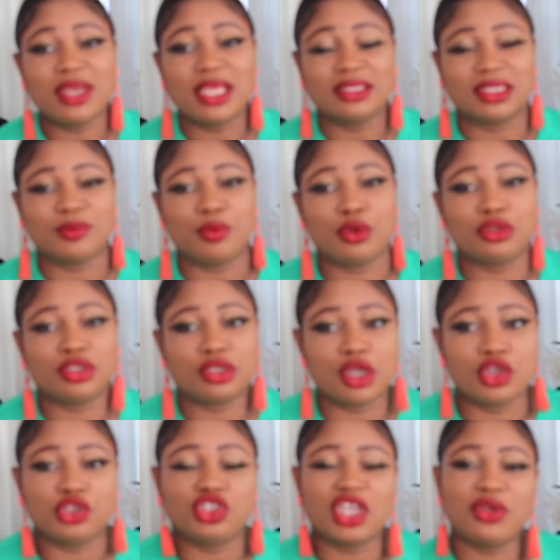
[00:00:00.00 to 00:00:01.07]
a sports
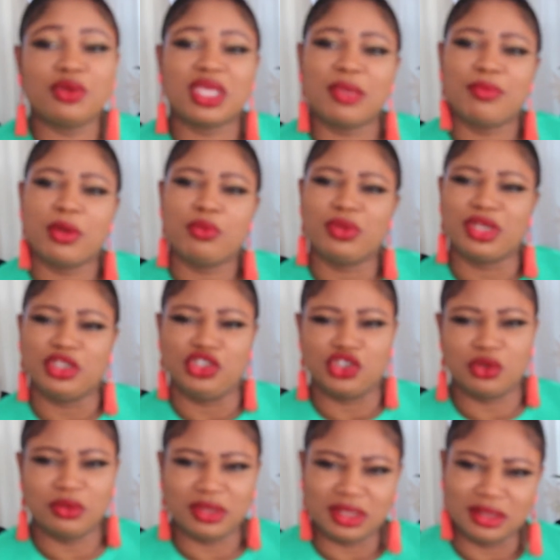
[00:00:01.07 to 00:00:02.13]
car. You're trying to keep up with the
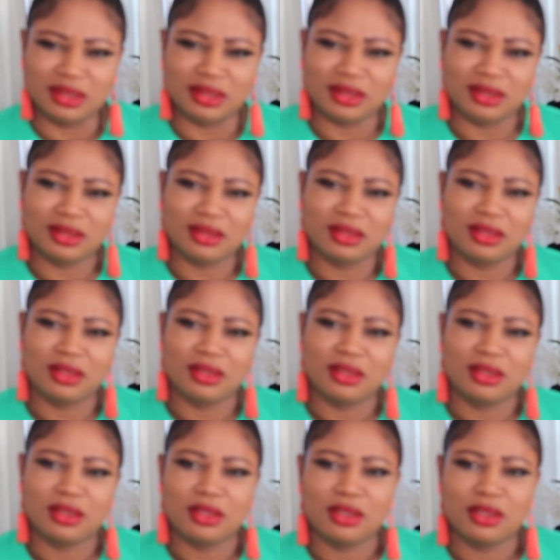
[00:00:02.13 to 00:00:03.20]
Joneses.
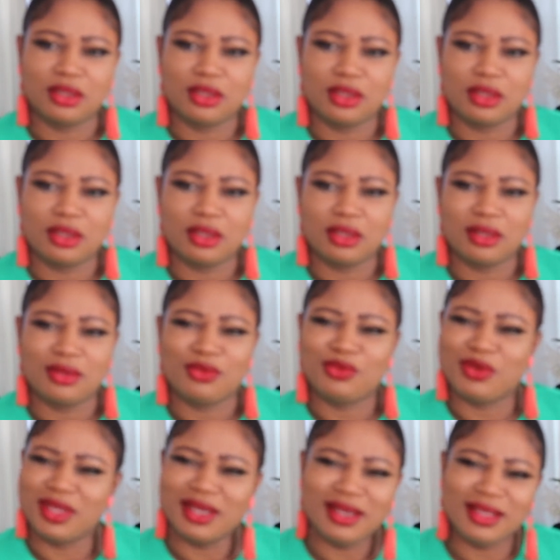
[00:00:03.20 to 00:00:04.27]

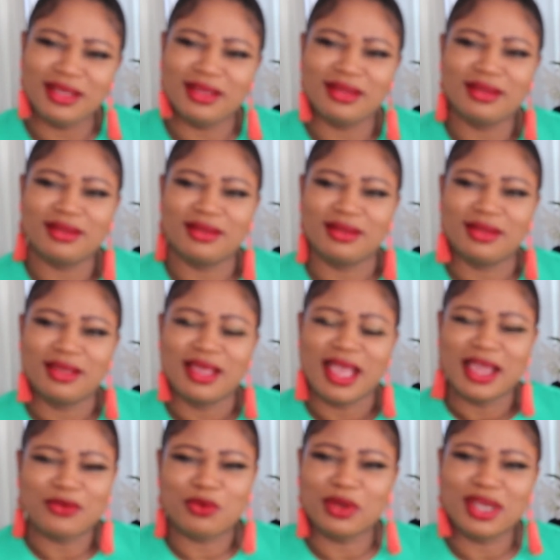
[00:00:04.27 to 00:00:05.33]
Really?
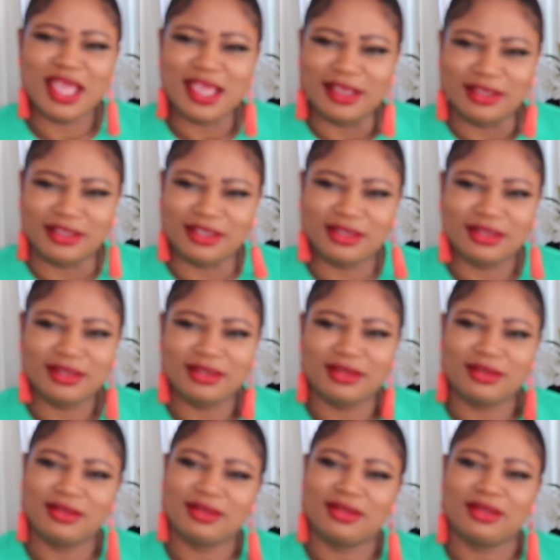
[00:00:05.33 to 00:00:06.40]
At what age?
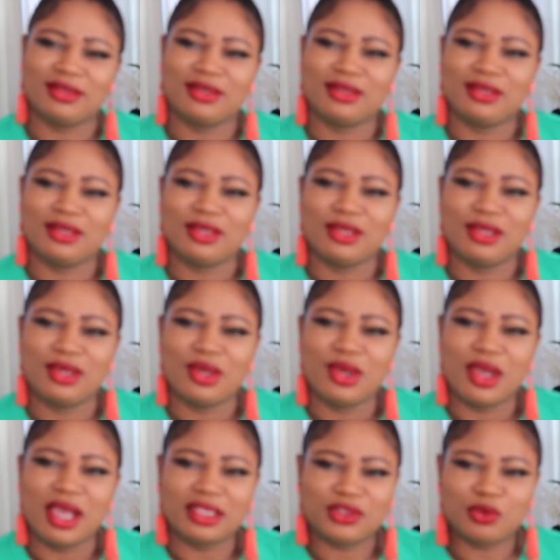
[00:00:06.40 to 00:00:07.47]

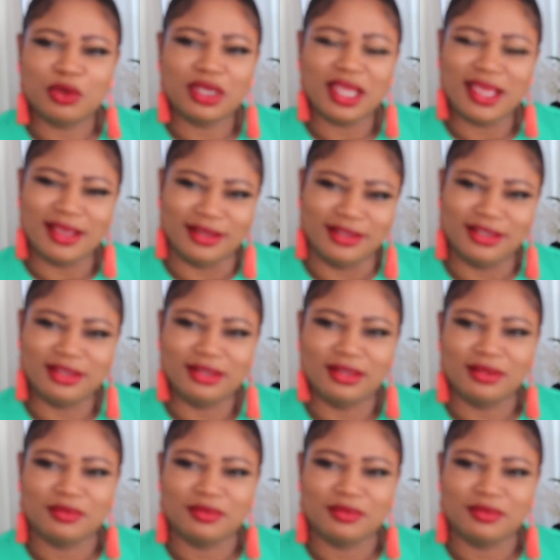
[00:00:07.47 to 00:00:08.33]
At what age?